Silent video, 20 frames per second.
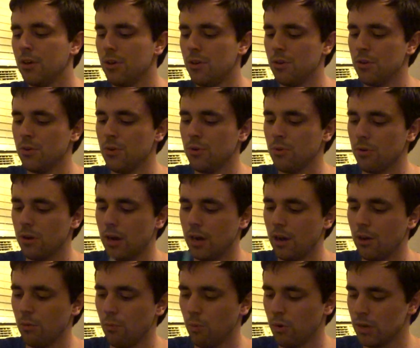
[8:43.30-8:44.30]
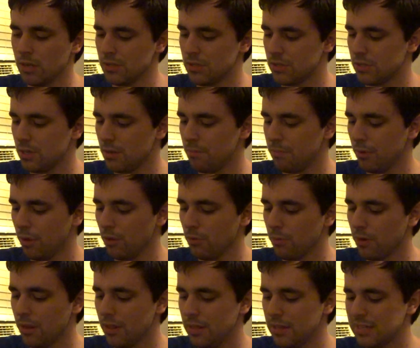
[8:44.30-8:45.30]
who uh, wants to build
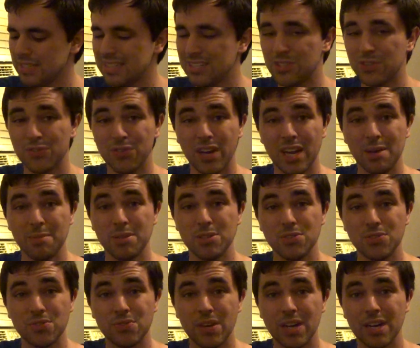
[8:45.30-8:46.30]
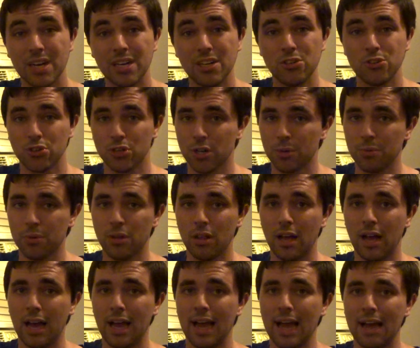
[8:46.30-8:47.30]
one of these. This frame is very
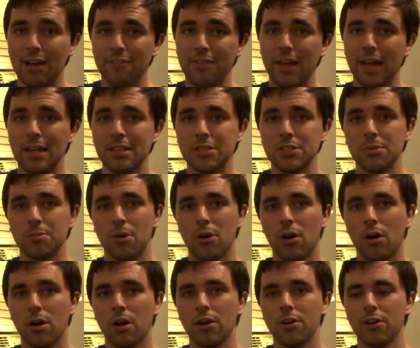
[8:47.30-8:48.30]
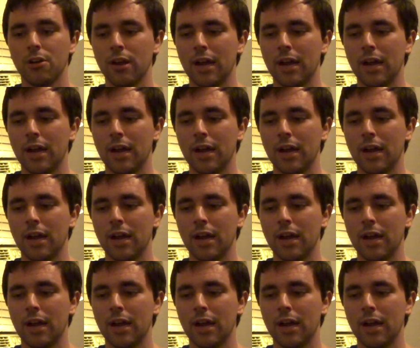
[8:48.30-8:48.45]
durable. I have had some hard